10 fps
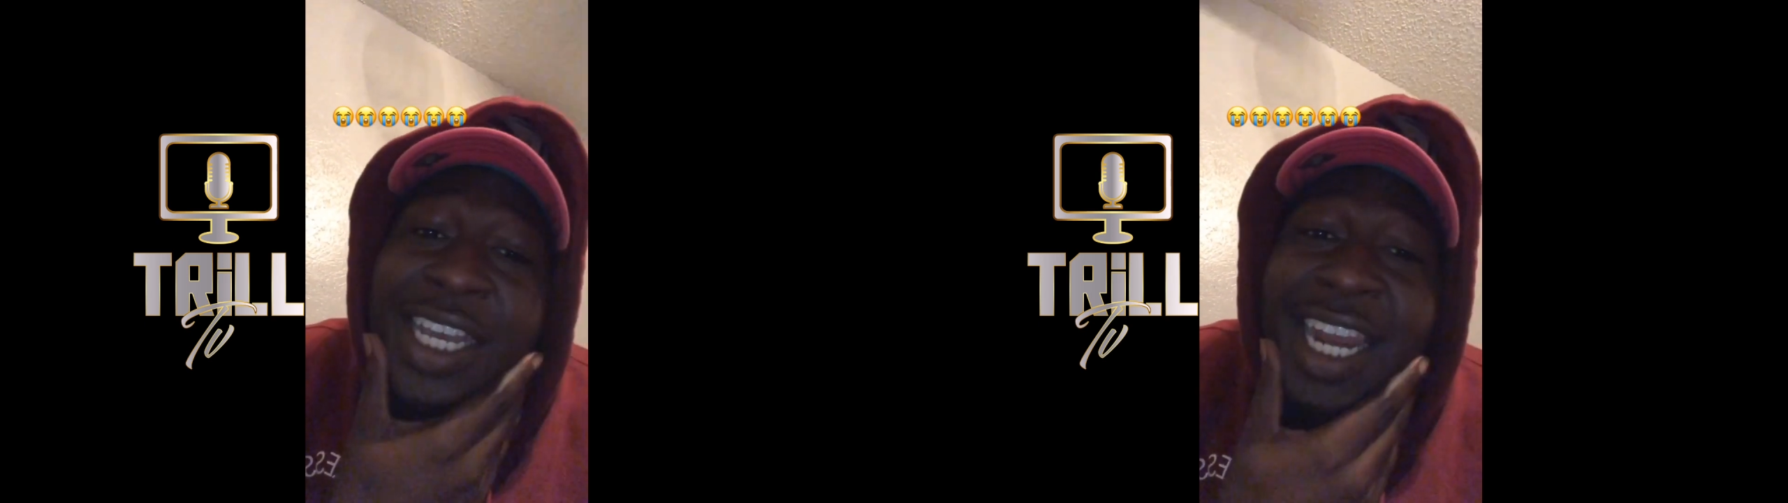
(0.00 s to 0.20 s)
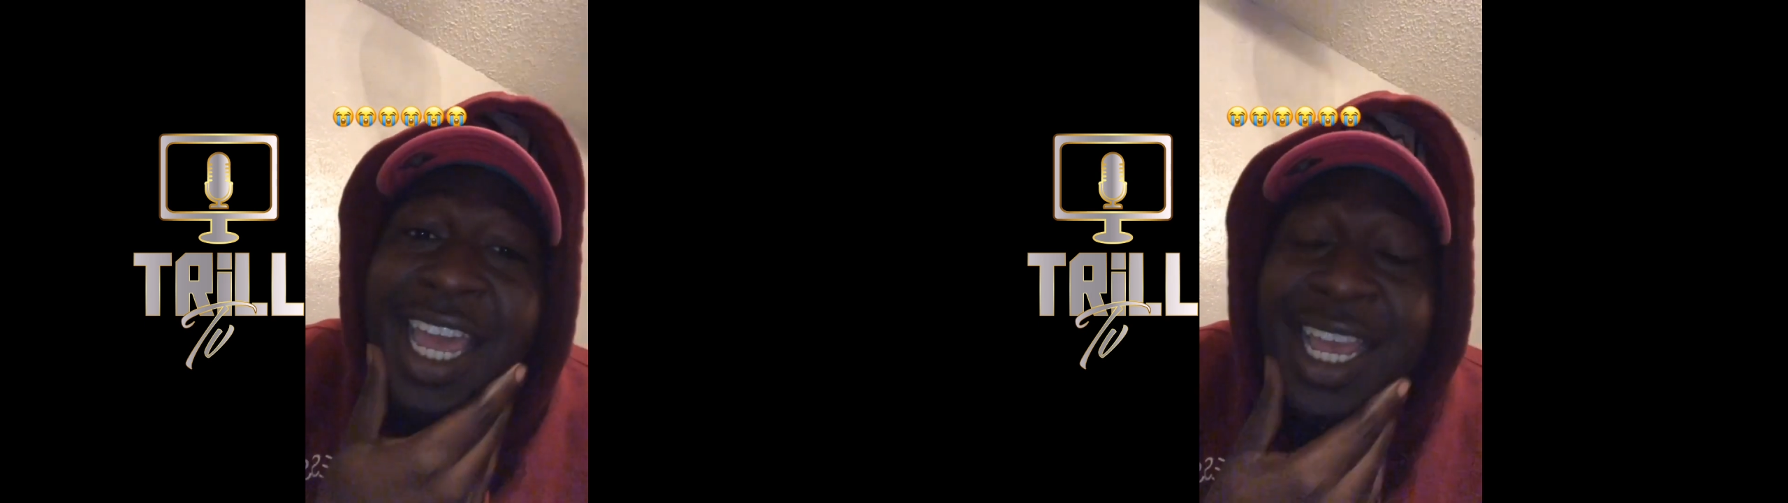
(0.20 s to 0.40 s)

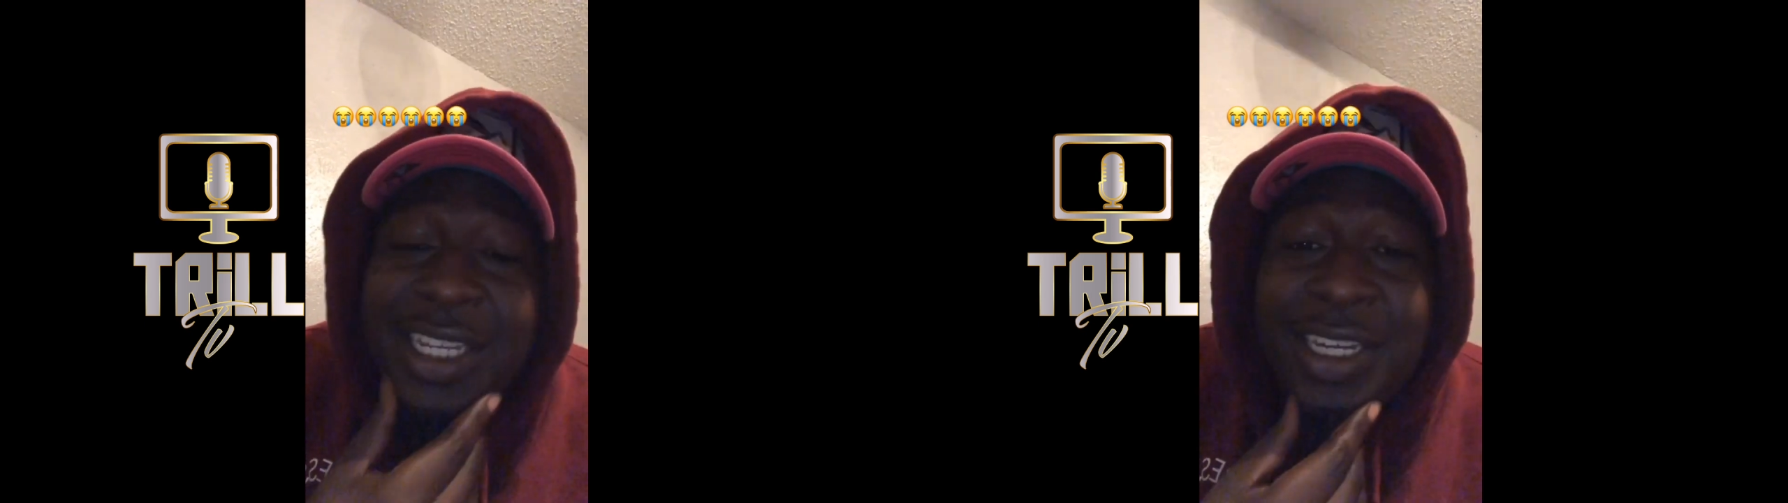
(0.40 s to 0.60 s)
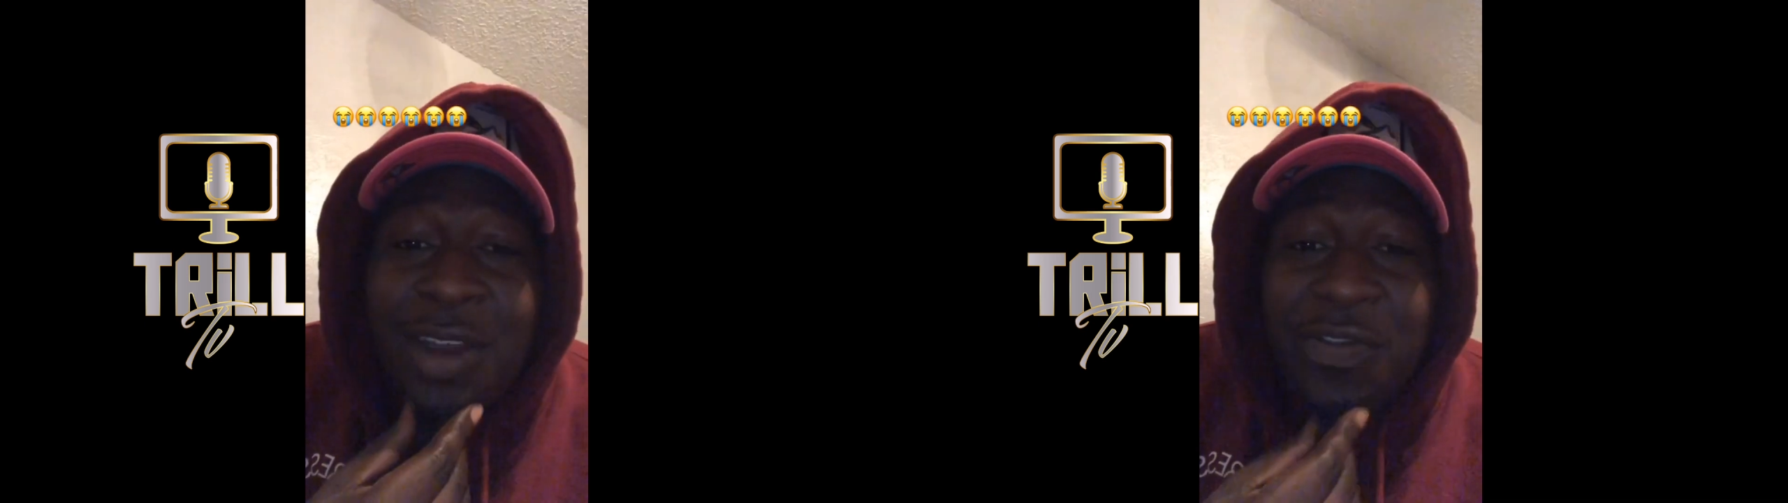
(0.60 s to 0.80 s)
Ugly
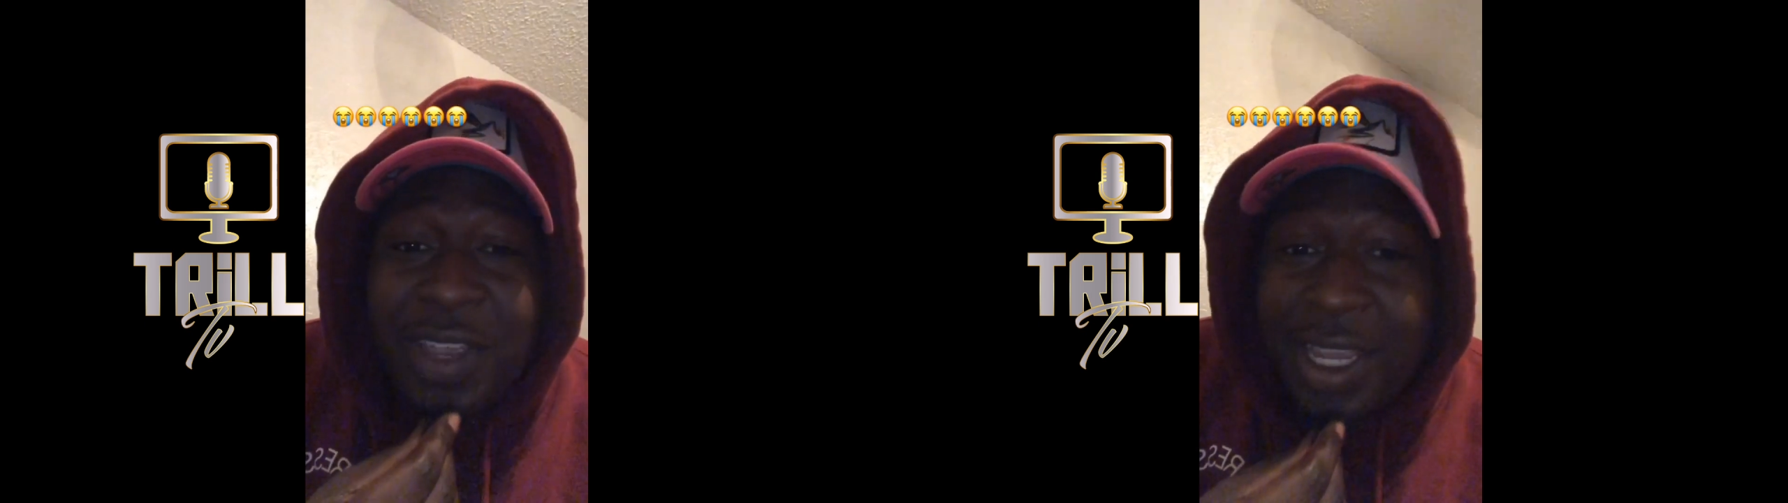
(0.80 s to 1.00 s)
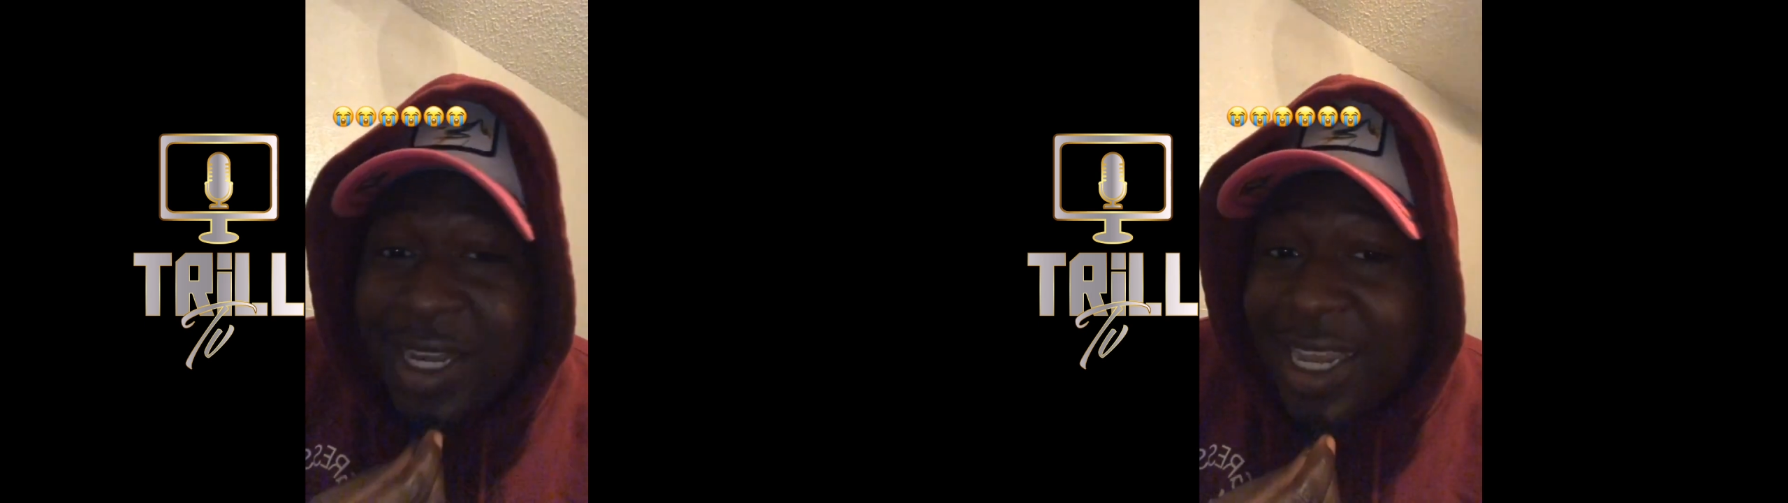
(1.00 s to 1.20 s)
ass
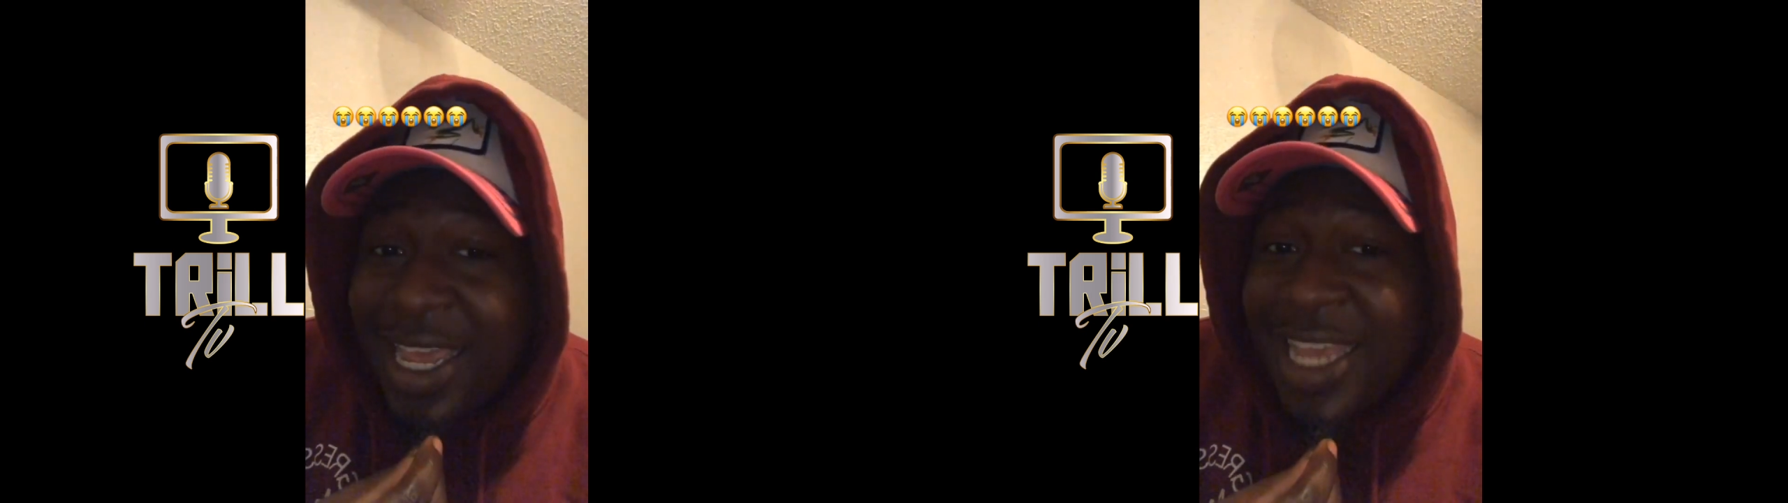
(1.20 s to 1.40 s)
dolphin looking